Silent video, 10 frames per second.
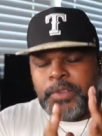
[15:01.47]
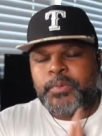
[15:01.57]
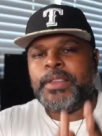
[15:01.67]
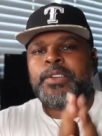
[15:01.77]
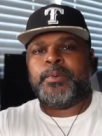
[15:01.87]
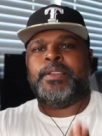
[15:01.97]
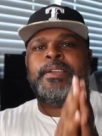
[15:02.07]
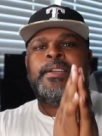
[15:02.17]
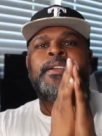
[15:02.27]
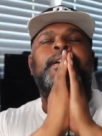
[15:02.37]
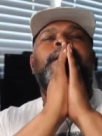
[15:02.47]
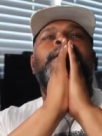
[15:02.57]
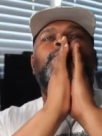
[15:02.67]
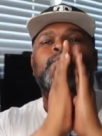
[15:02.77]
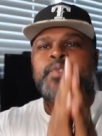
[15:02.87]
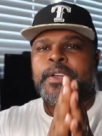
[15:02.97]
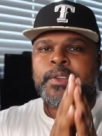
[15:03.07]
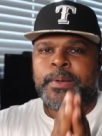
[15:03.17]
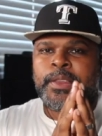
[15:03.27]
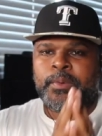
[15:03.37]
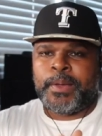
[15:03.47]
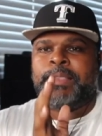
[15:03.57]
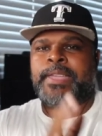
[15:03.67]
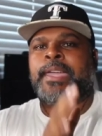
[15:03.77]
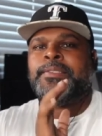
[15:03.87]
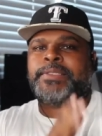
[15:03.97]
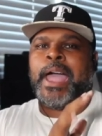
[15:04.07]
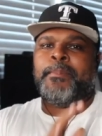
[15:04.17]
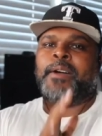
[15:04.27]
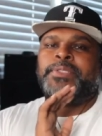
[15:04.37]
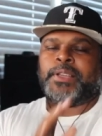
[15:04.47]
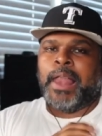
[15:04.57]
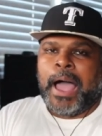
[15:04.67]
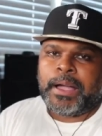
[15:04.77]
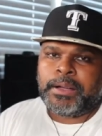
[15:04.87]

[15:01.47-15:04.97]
really, really, it's really, really, really taking time off the clock.